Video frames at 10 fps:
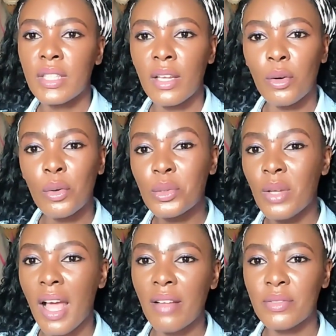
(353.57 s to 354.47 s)
they
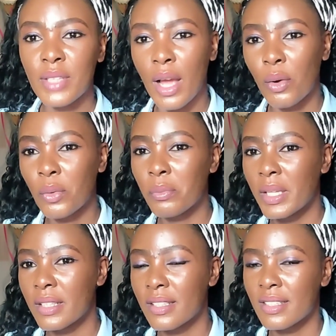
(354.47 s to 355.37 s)
also have their own
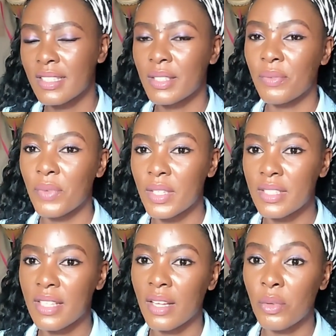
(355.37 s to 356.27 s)
maintenance
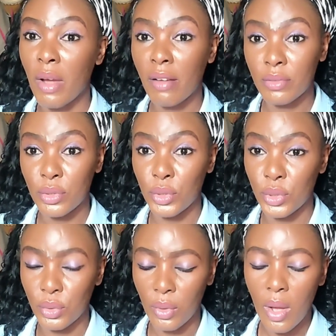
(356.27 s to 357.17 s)
fees that you have to
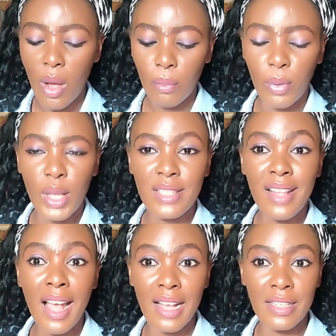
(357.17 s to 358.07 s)
show, but it's
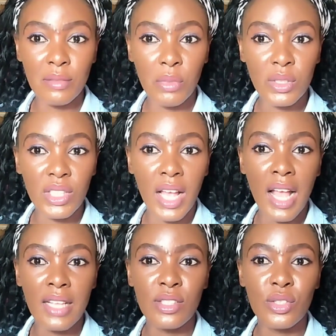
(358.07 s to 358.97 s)
not as much
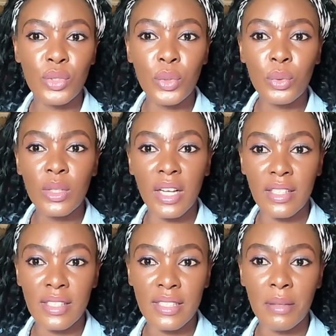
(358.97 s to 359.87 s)
as you
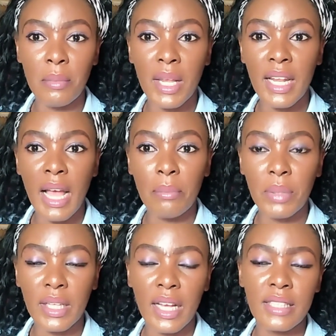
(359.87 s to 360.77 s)
that is the main
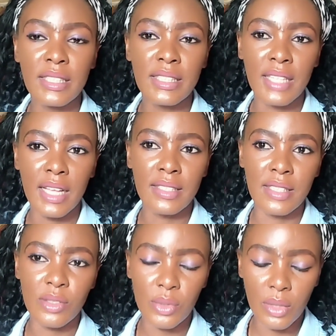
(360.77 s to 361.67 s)
applicant that
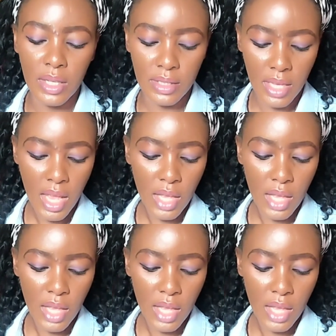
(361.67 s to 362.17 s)
is a student.